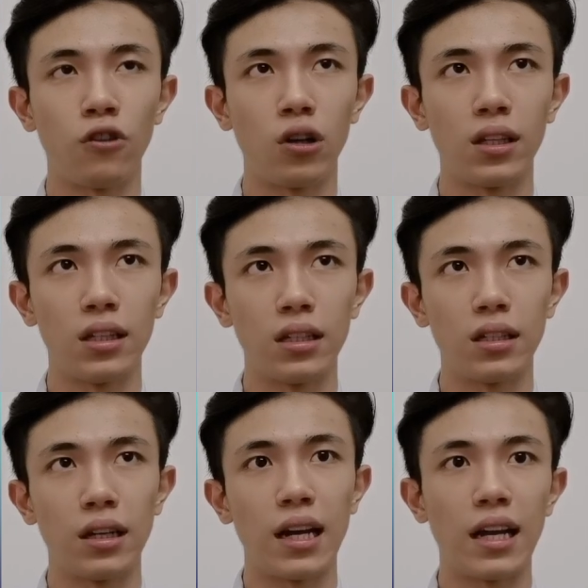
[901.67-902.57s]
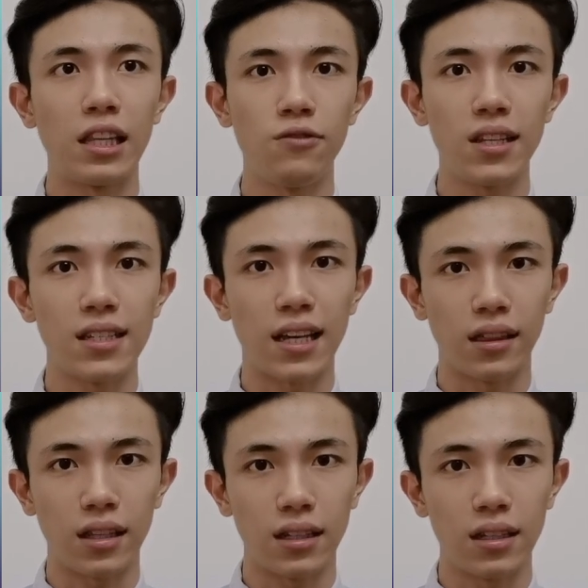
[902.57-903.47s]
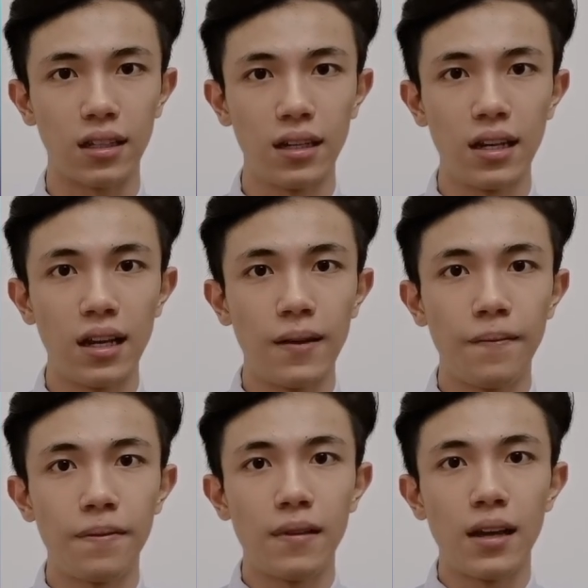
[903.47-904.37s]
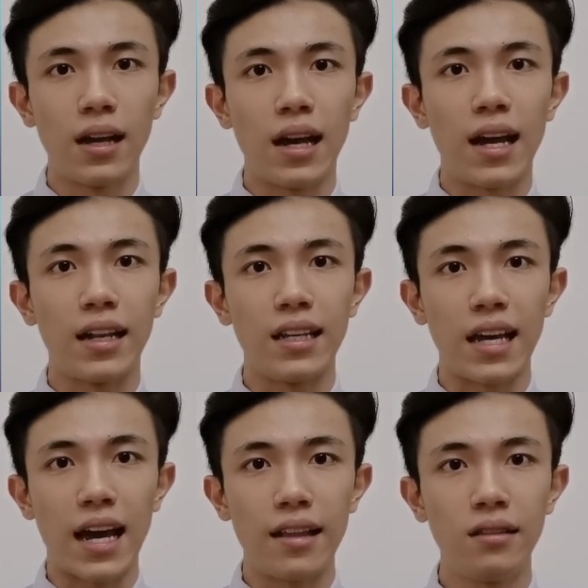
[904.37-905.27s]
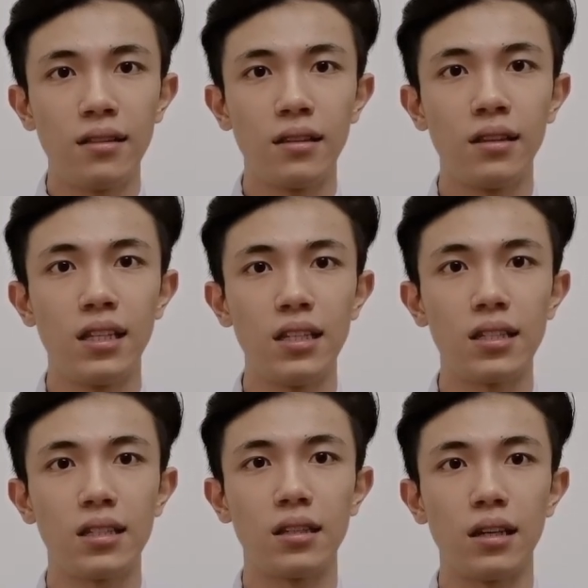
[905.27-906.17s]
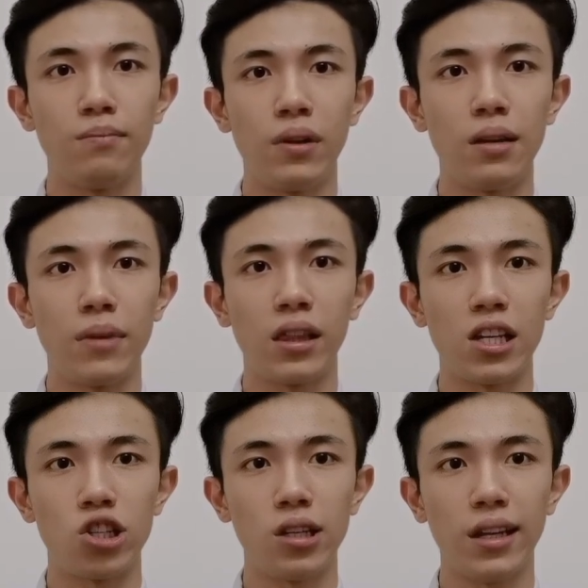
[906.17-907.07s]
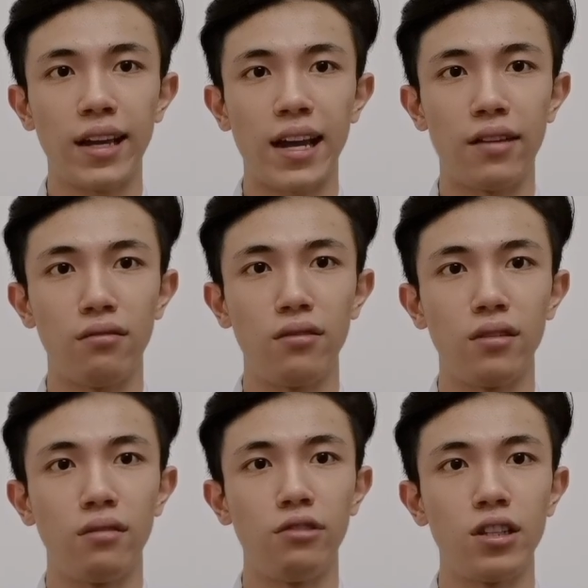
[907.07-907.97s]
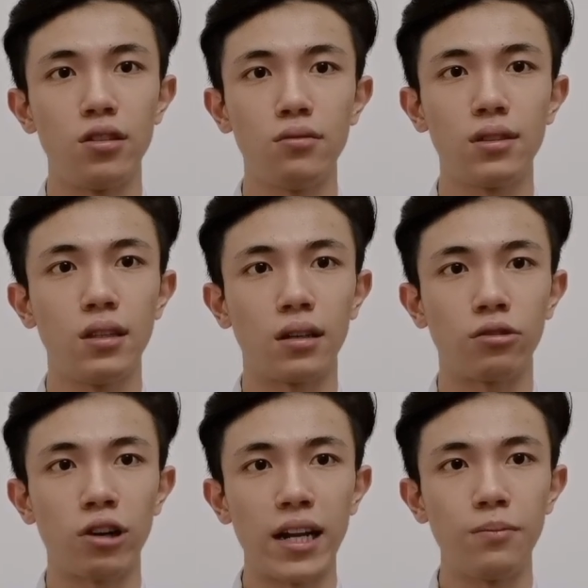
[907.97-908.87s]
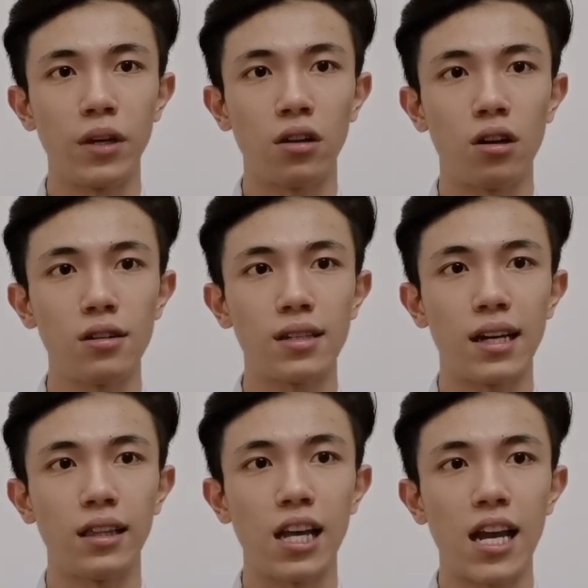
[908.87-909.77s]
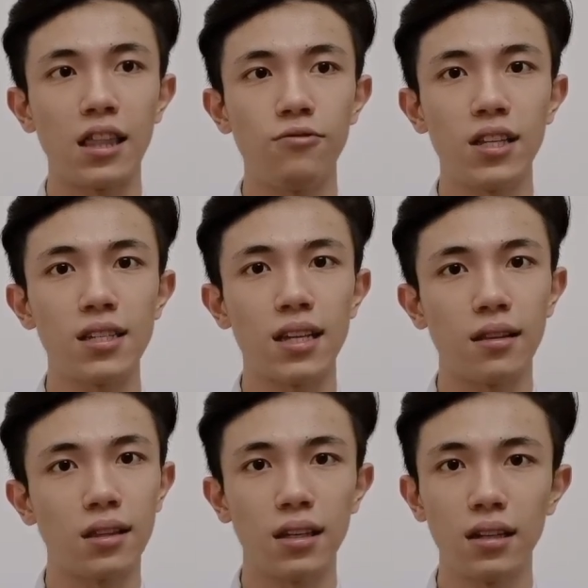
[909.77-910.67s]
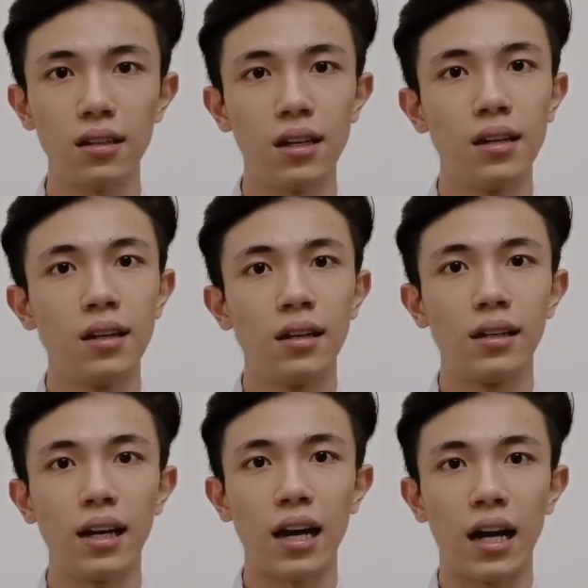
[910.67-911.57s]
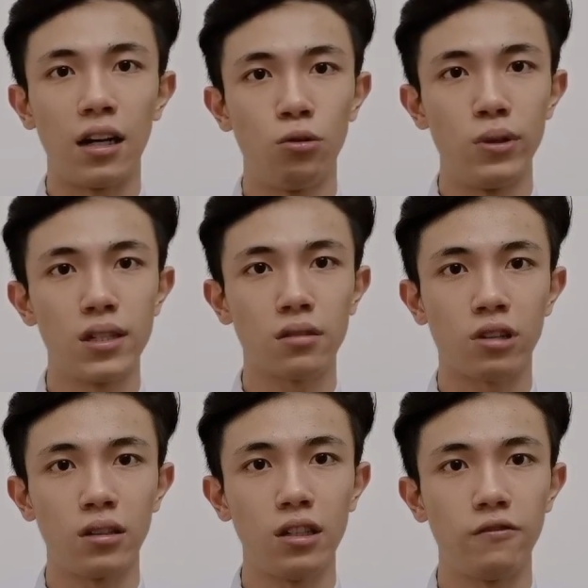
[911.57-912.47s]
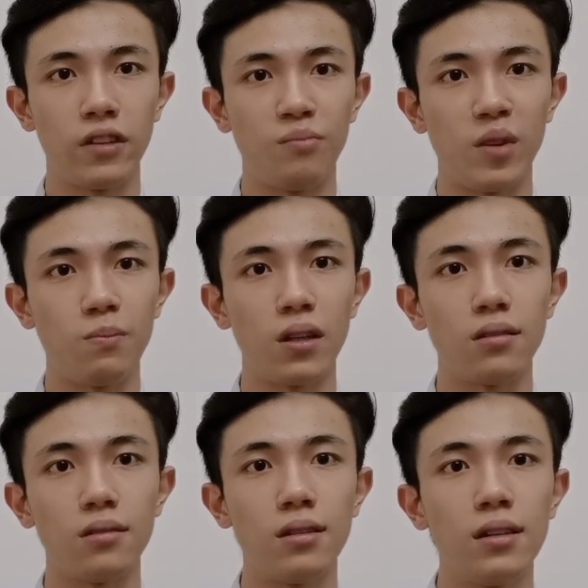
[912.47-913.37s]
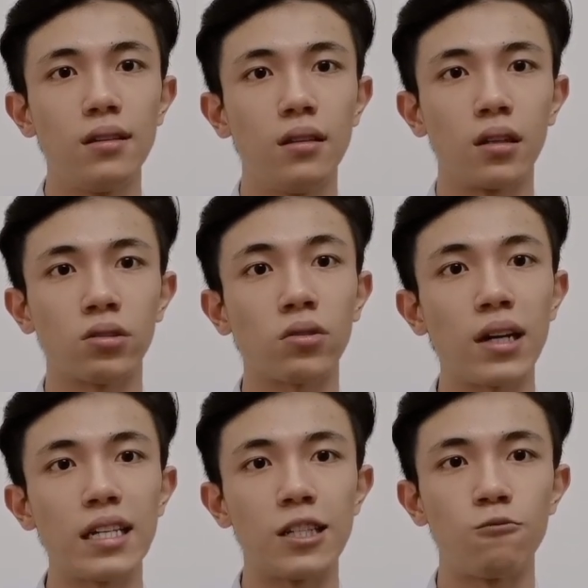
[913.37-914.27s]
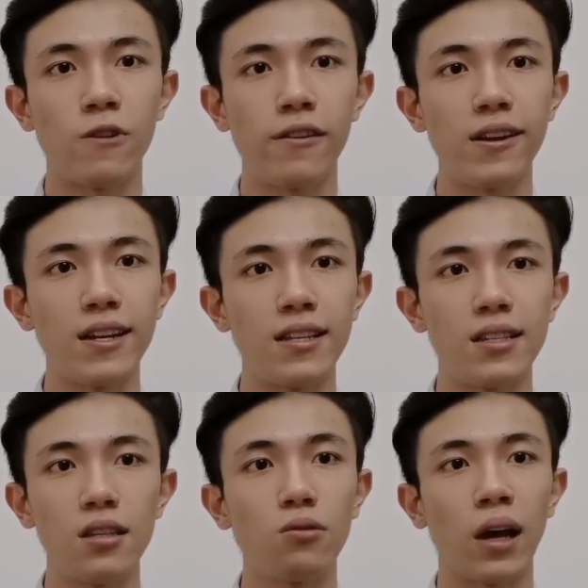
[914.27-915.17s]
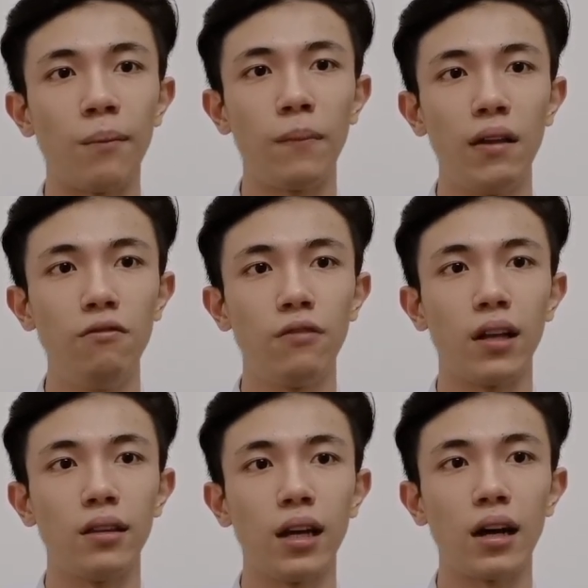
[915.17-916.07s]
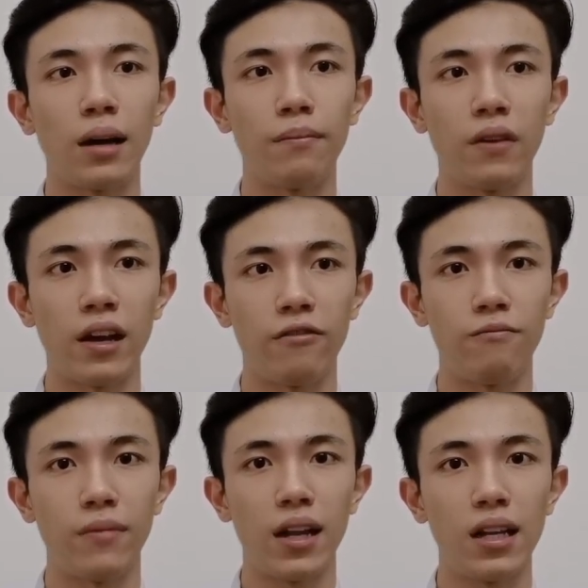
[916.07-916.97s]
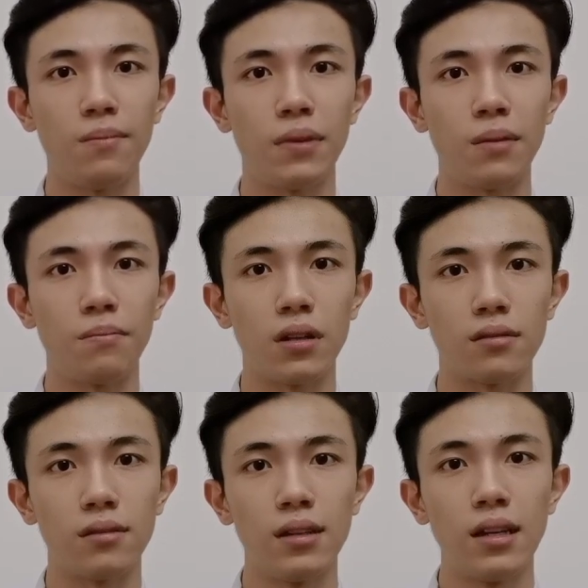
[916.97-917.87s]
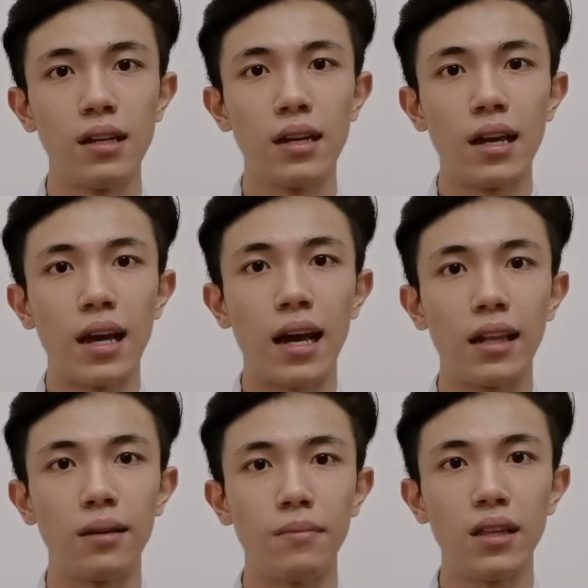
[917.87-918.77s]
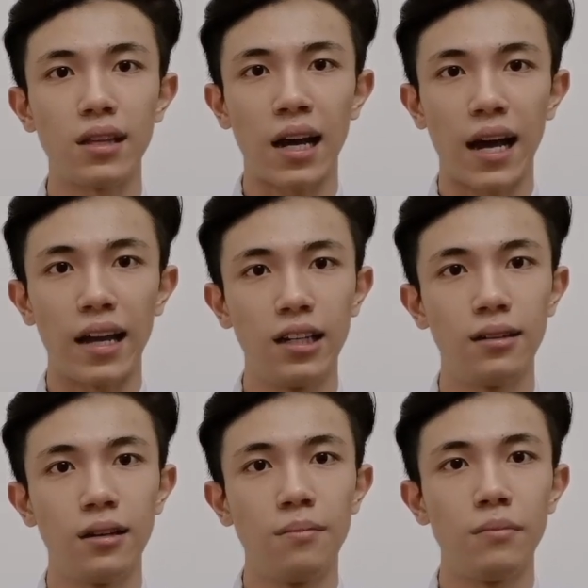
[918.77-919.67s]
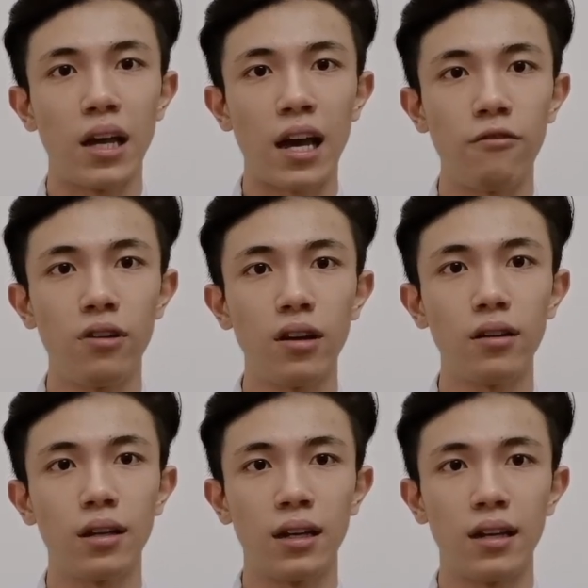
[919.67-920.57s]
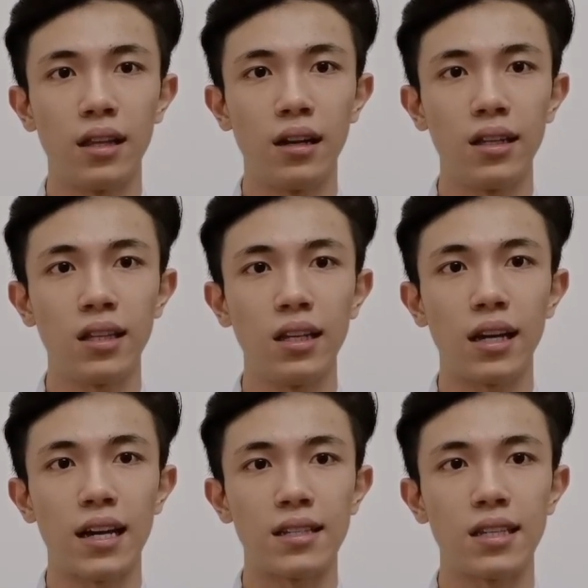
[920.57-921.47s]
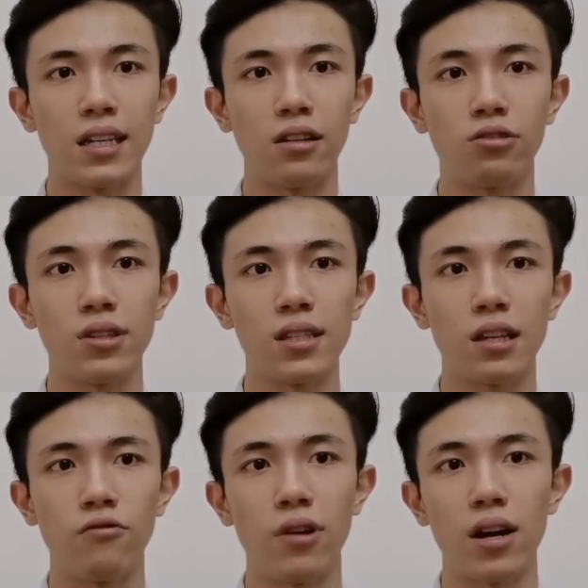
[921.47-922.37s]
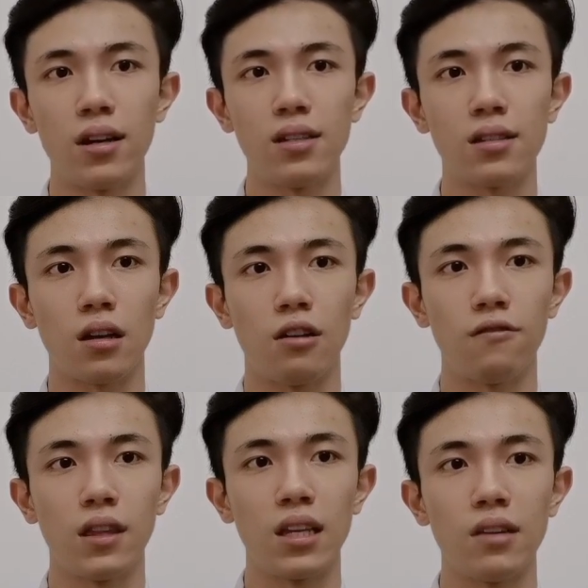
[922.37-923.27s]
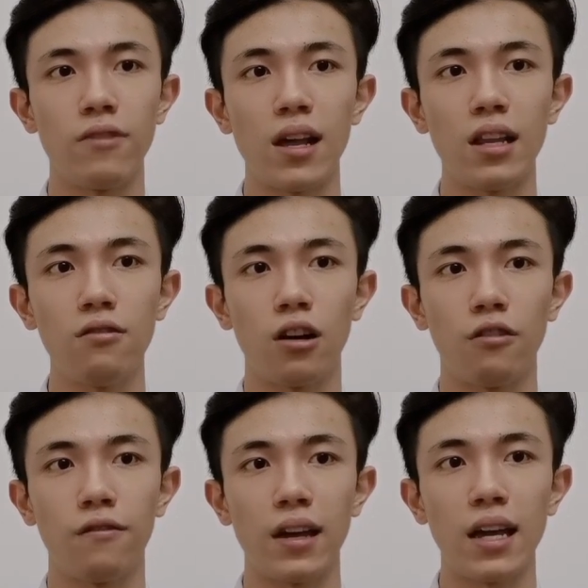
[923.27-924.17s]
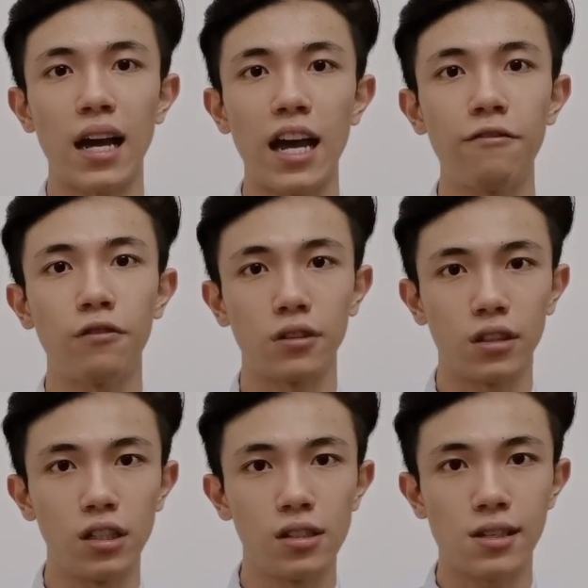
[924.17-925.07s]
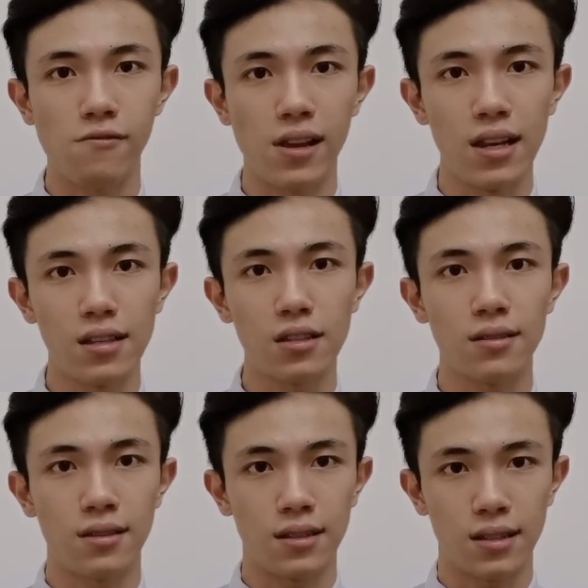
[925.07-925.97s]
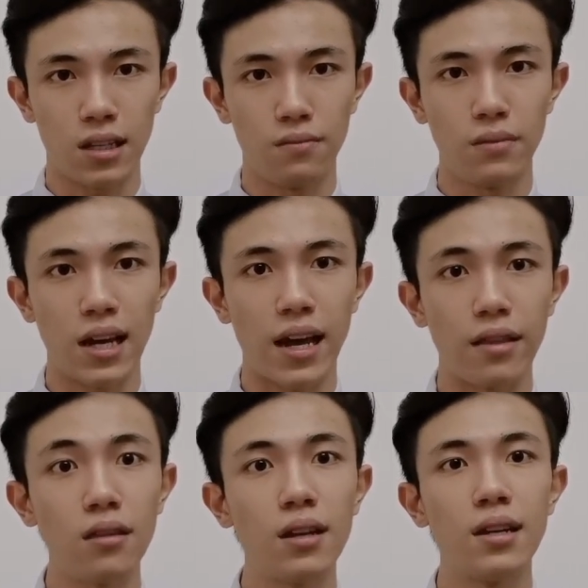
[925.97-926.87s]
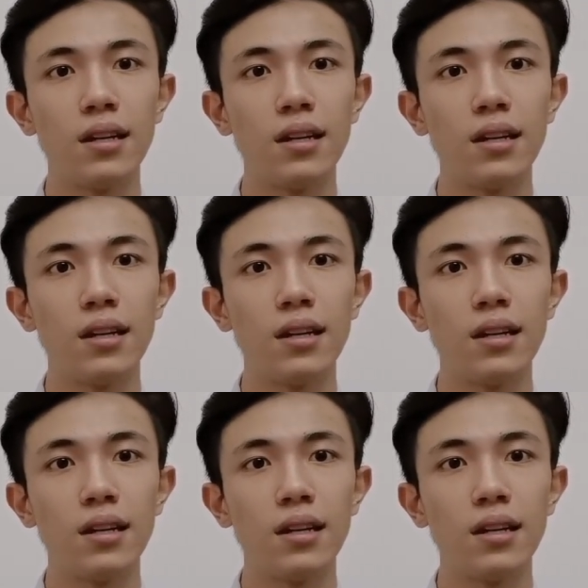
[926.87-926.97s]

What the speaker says: for the activity center. At the end, this implementation can reduce the crime because at the activity center, they are always crowded with people. The crime is very easy to happen when they have many people. At the meantime, behavioral analytics has increased awareness of the value of AI frontier surveillance system, and